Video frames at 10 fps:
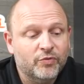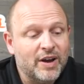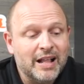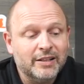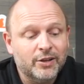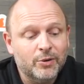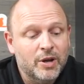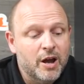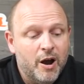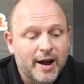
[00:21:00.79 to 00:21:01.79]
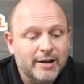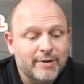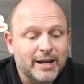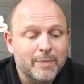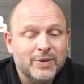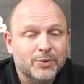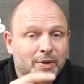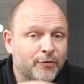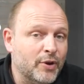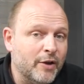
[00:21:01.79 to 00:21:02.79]
value. Highly recommend them
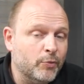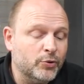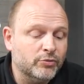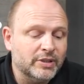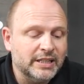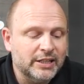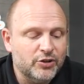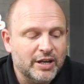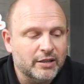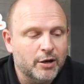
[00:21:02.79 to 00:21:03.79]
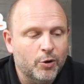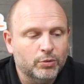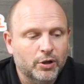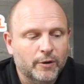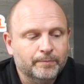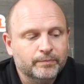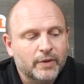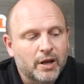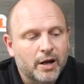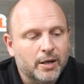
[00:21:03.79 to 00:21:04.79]
if you have one already. You can get the whole lot
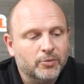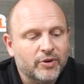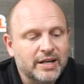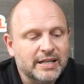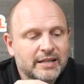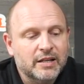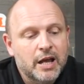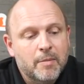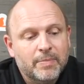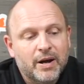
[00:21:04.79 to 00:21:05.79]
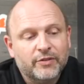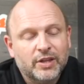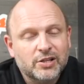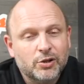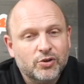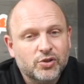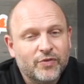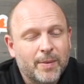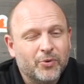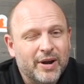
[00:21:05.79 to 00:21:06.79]
and upgrade it. But there's lots of
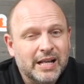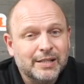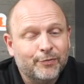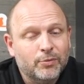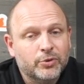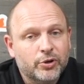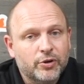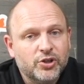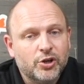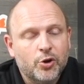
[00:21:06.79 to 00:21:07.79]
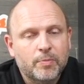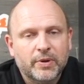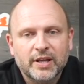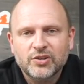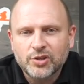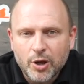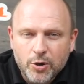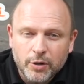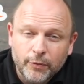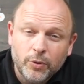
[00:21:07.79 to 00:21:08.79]
upgrades from Kyosho, but they're
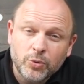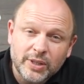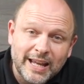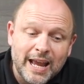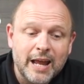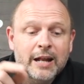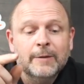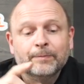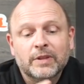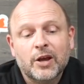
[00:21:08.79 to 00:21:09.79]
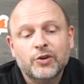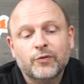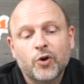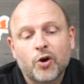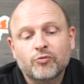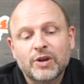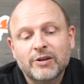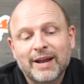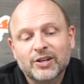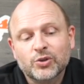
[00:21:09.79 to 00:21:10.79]
so difficult to get. Now you've got a
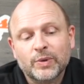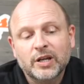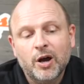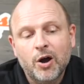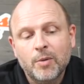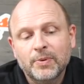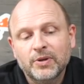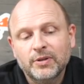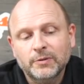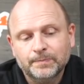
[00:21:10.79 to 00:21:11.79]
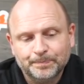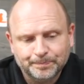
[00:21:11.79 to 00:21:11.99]
rear axle in carbon,